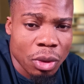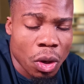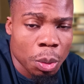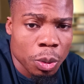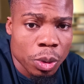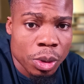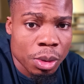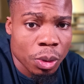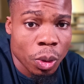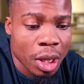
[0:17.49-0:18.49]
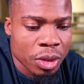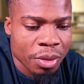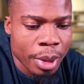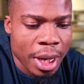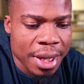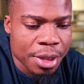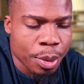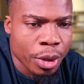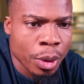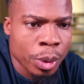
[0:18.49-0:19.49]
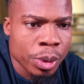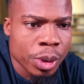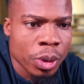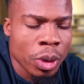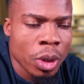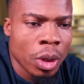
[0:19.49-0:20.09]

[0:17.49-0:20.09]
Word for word: almost roll out of my eyes because